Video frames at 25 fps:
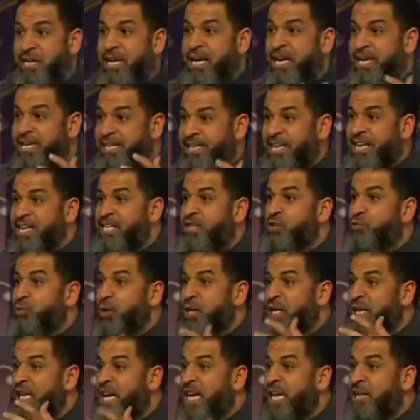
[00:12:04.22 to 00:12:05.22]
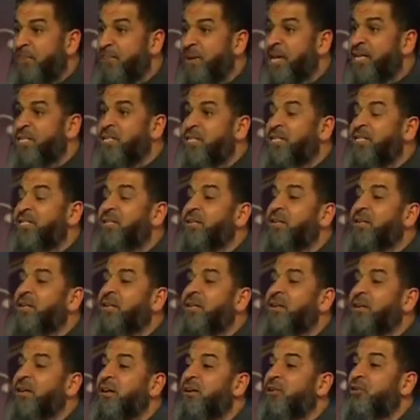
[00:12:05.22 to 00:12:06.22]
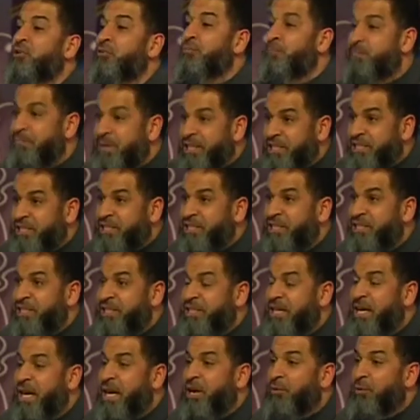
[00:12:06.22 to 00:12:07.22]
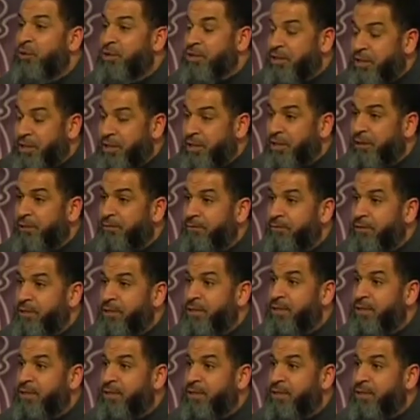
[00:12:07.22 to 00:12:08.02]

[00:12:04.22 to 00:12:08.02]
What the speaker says: this will help us commit ourselves